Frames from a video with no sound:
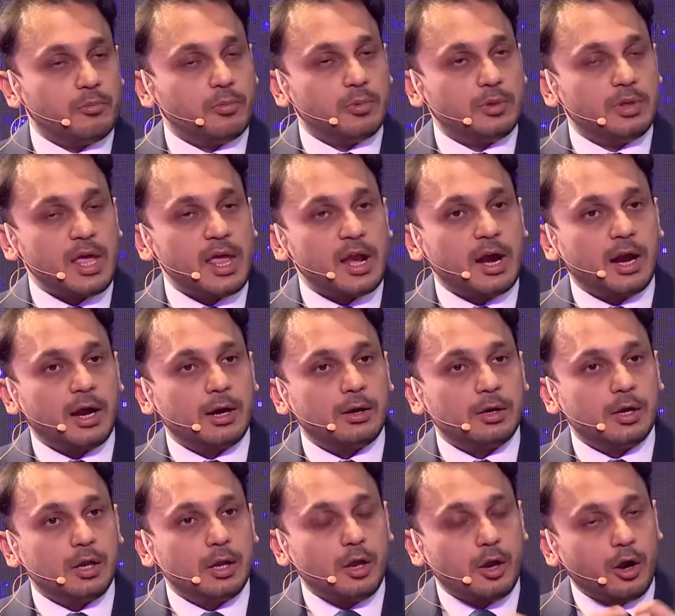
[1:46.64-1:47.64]
there are
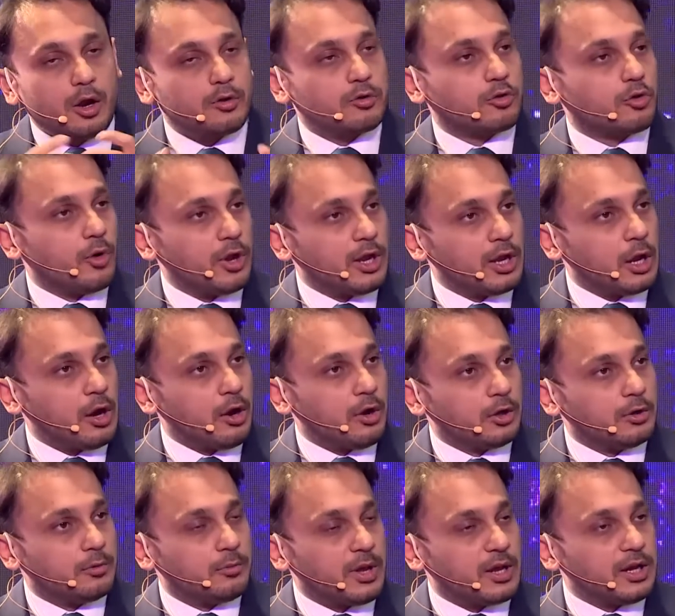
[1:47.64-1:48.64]
lots going
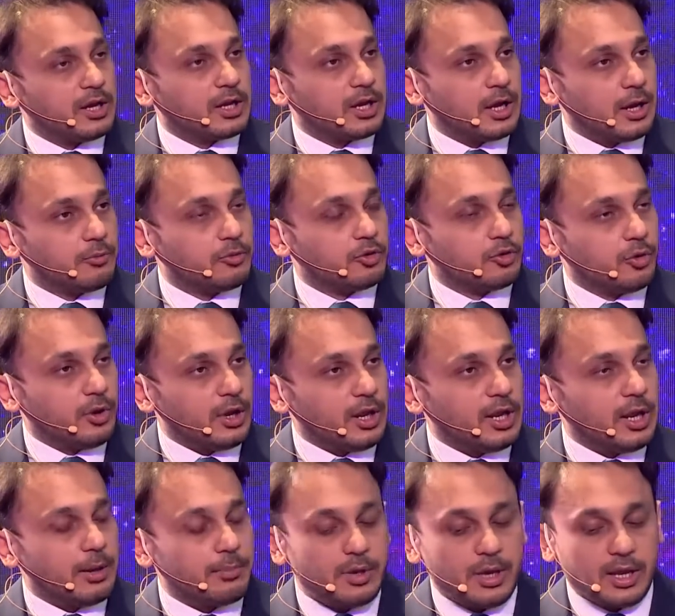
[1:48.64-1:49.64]
on when it comes to
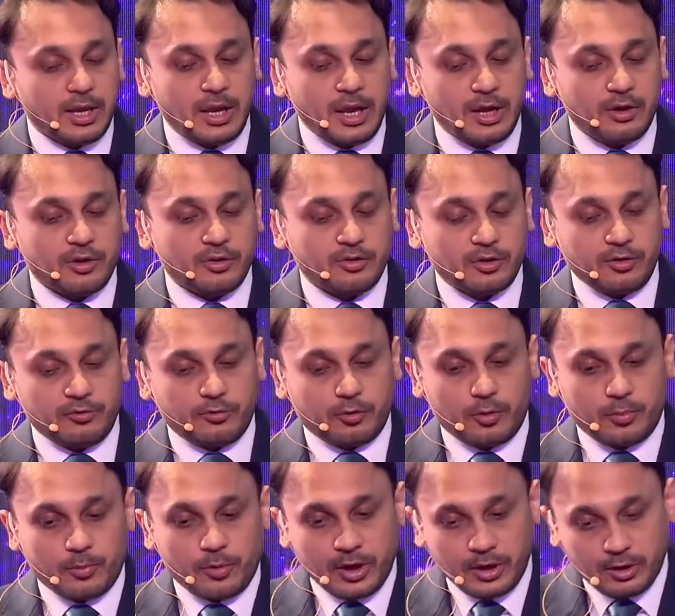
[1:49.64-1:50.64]
enabling Industry
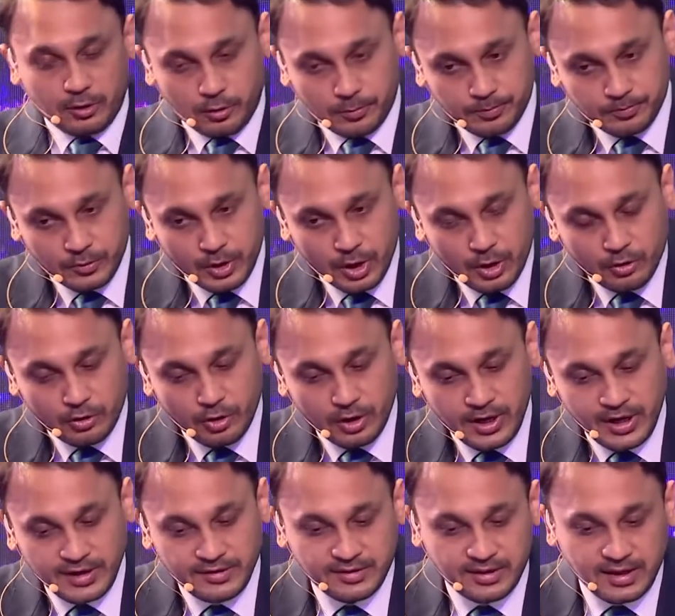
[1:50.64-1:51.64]
4.0. So
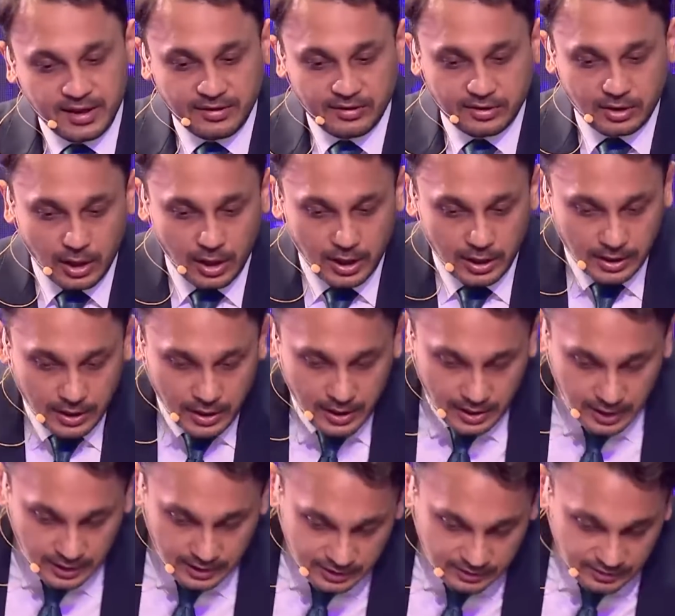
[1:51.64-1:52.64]
let's kickstart
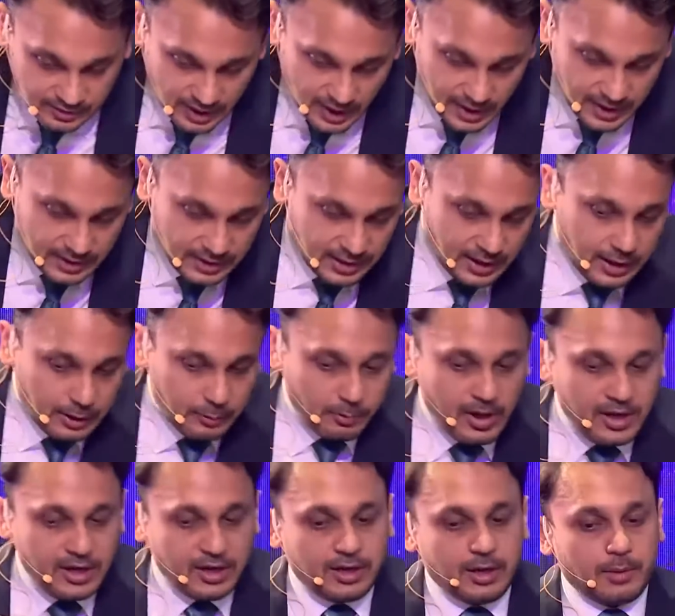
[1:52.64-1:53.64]
and understand that
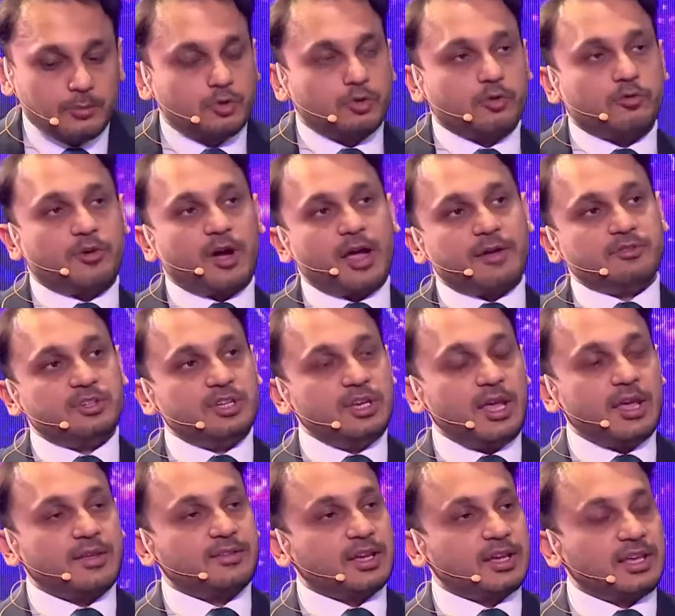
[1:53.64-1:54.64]
when it comes to
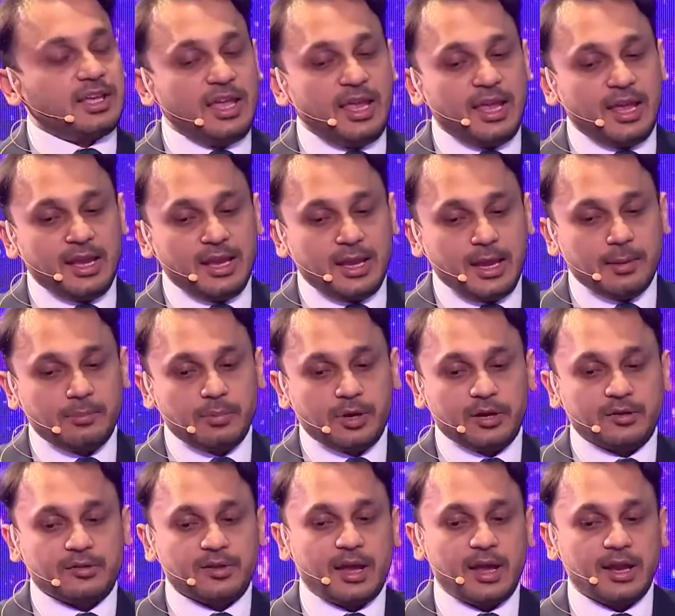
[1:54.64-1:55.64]
5G as the key
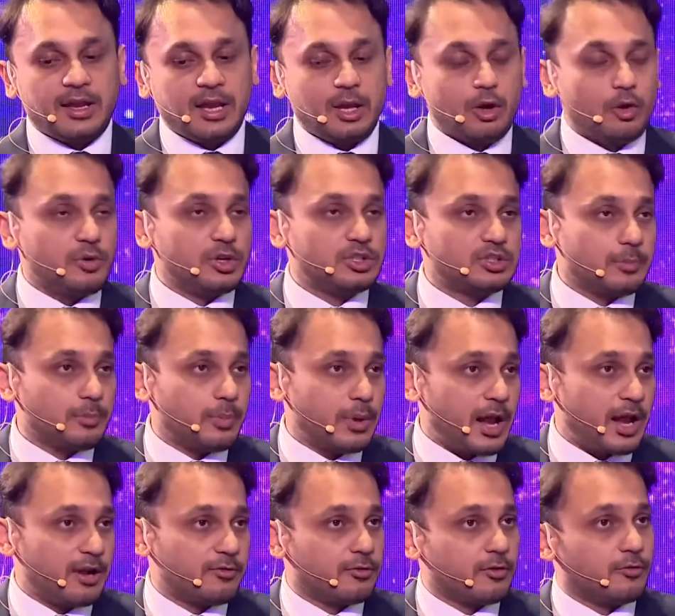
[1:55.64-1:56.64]
enablers and innovation
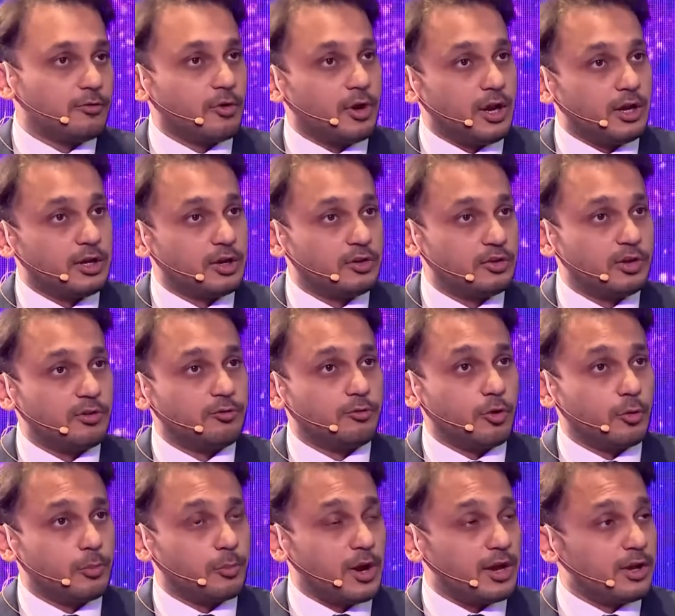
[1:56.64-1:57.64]
platform for Industry
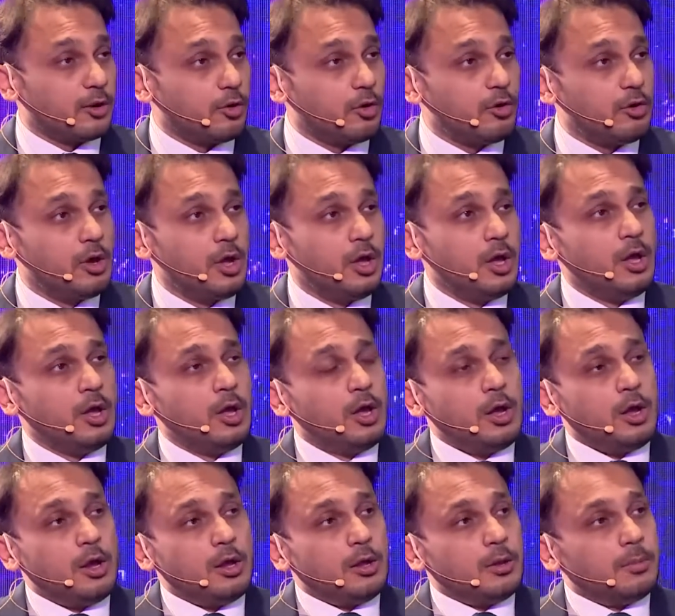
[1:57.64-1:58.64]
4.0,
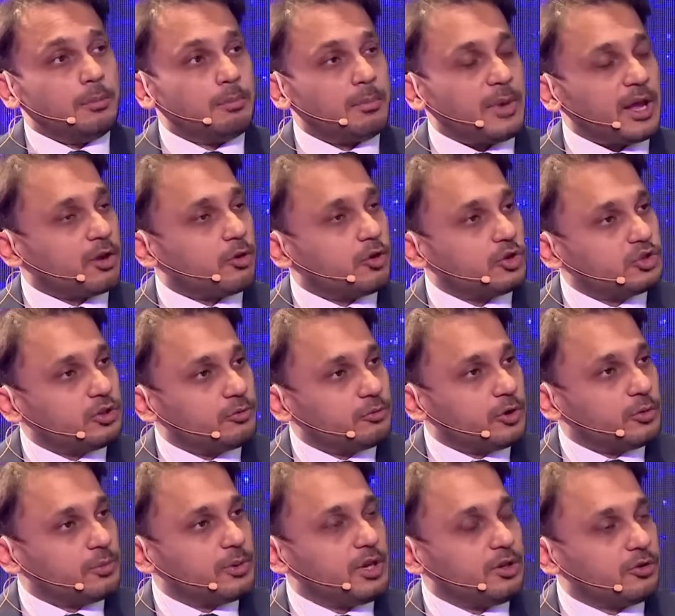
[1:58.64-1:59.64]
my question
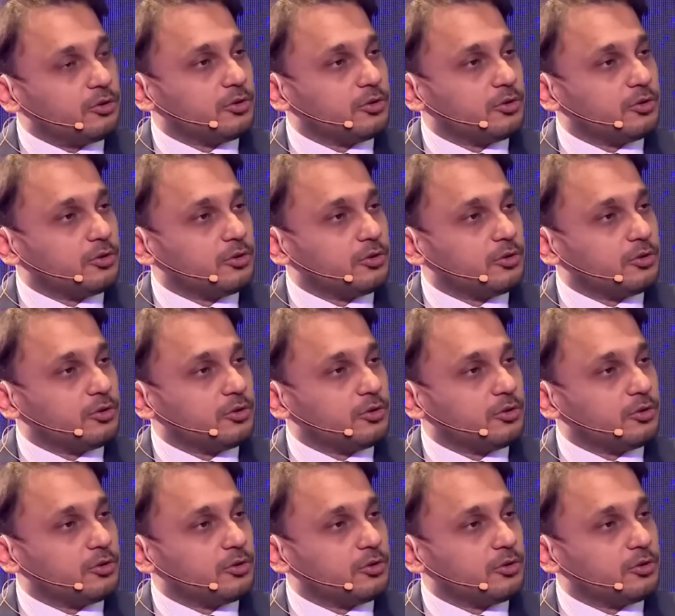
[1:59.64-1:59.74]
would be to